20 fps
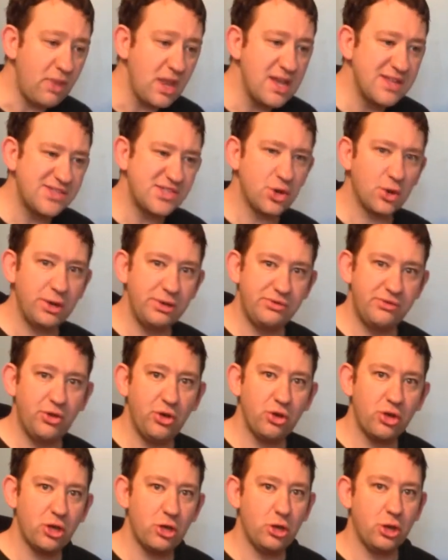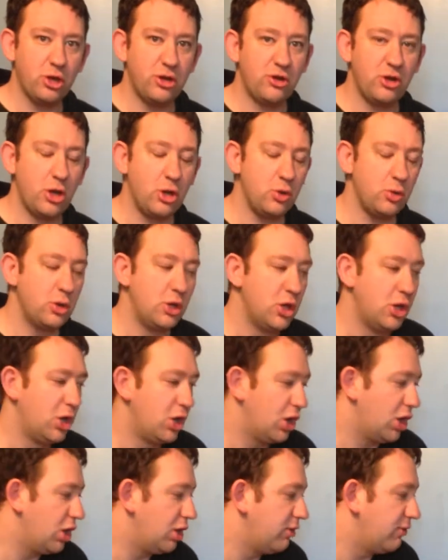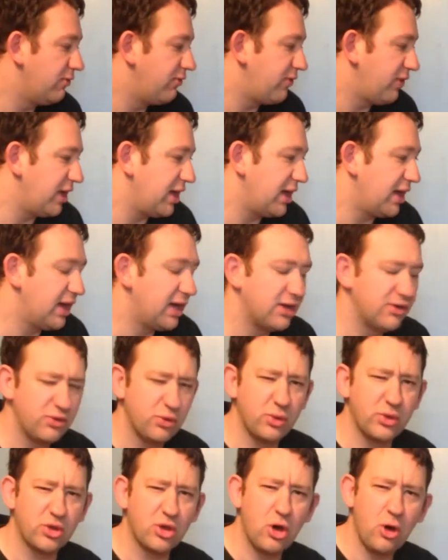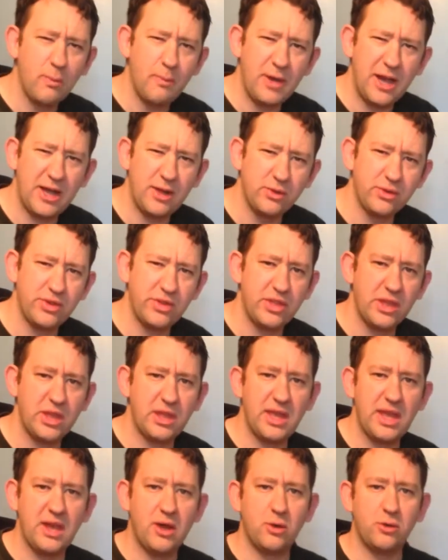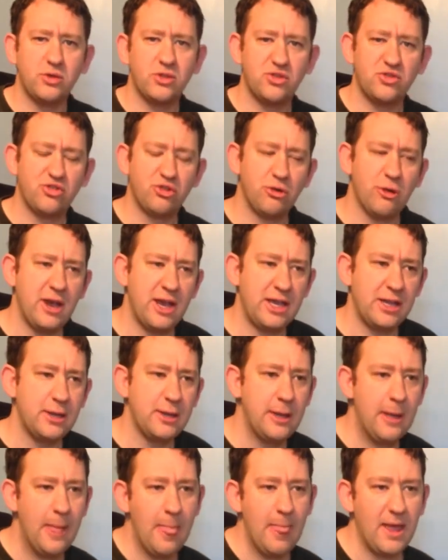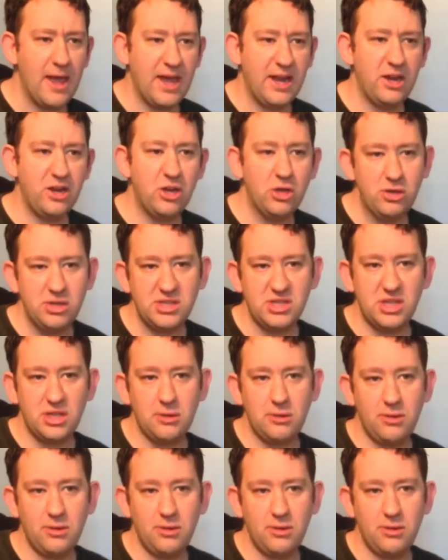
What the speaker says: And so I took a lot of note of sort of the compounds that are there and the terrain, and I noticed that